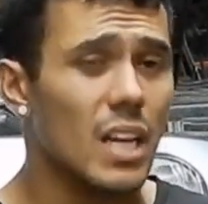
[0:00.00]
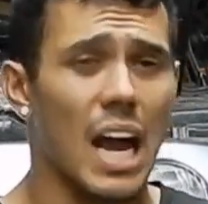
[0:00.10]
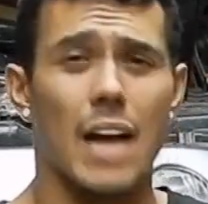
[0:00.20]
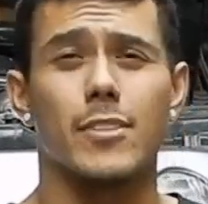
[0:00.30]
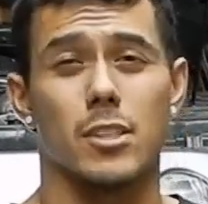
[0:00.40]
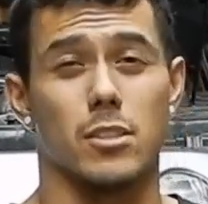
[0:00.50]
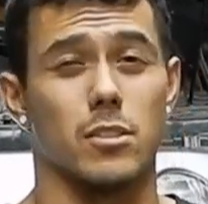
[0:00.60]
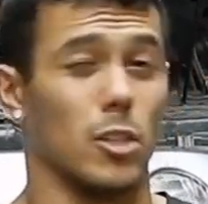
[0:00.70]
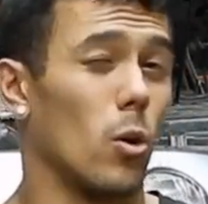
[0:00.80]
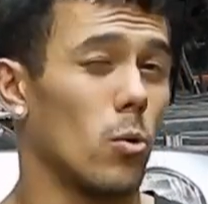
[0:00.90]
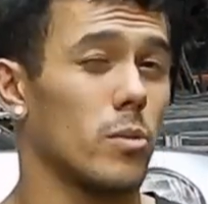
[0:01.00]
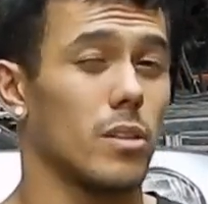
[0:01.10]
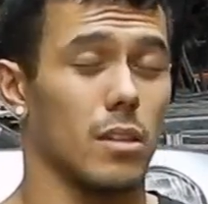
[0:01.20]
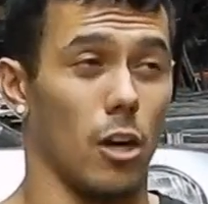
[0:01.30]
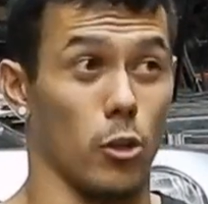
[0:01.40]
I have it
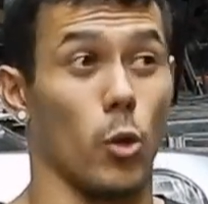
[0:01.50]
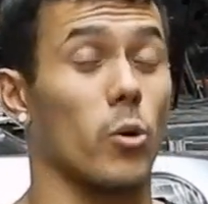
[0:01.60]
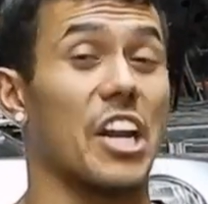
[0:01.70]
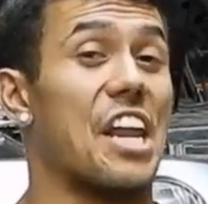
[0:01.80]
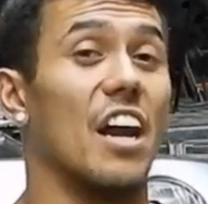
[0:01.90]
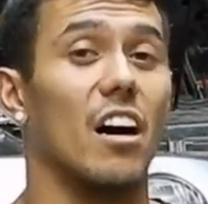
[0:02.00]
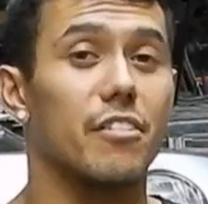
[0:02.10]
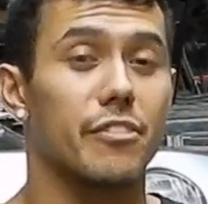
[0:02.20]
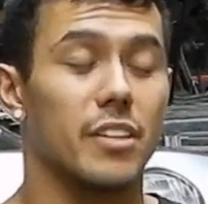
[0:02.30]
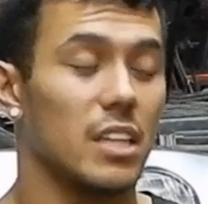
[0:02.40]
lowered enough,